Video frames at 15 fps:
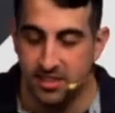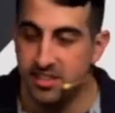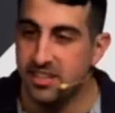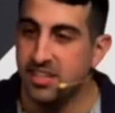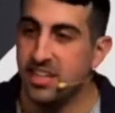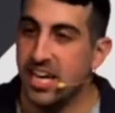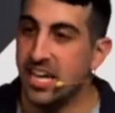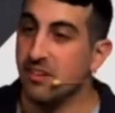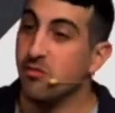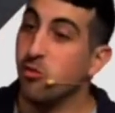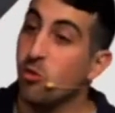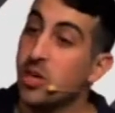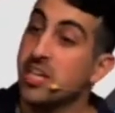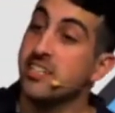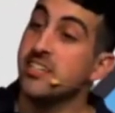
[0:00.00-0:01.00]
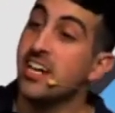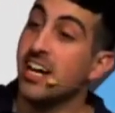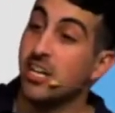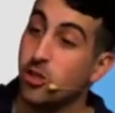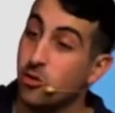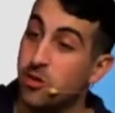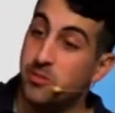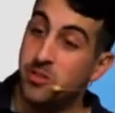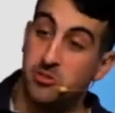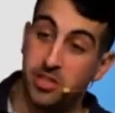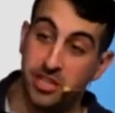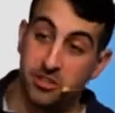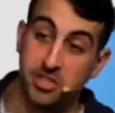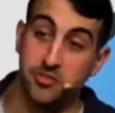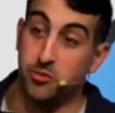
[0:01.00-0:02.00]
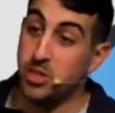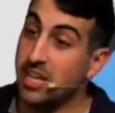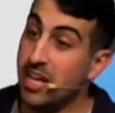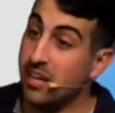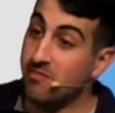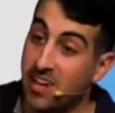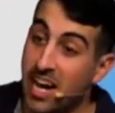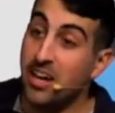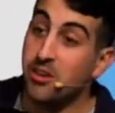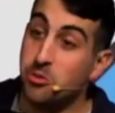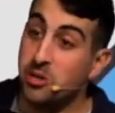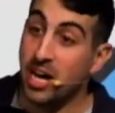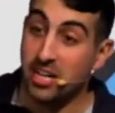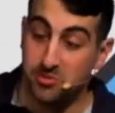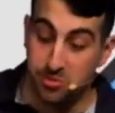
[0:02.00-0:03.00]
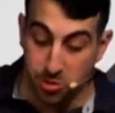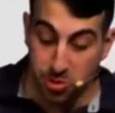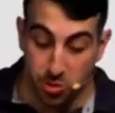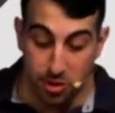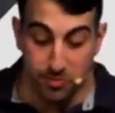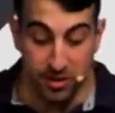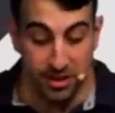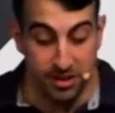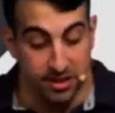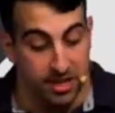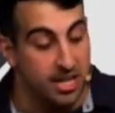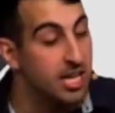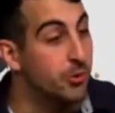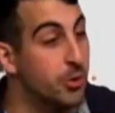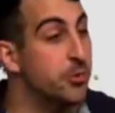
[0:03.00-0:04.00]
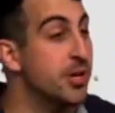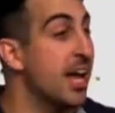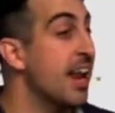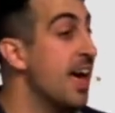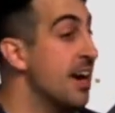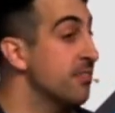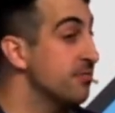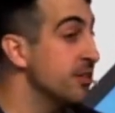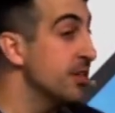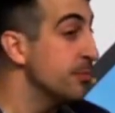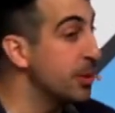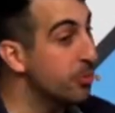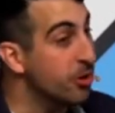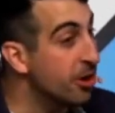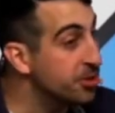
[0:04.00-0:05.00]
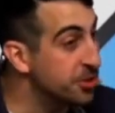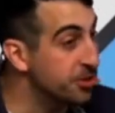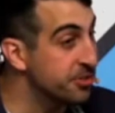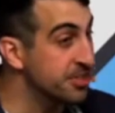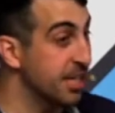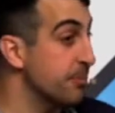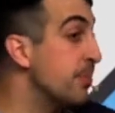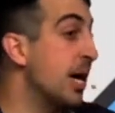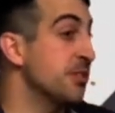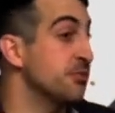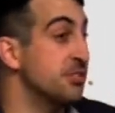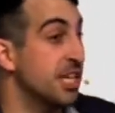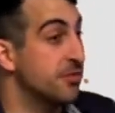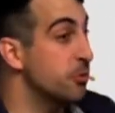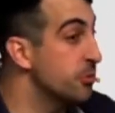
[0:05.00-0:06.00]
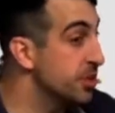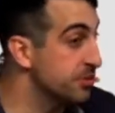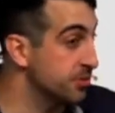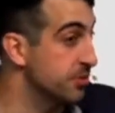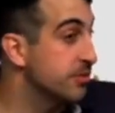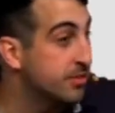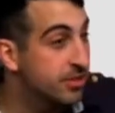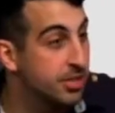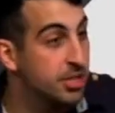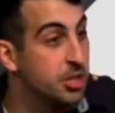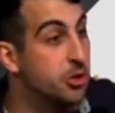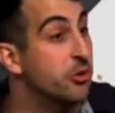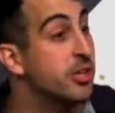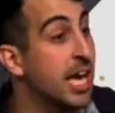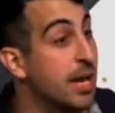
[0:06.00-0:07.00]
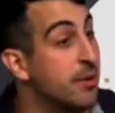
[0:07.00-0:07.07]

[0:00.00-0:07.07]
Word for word: And if we did not equip new leaders, if we did not value gospel equipping, we would not have people in our church like Pastor David Whistle, who came to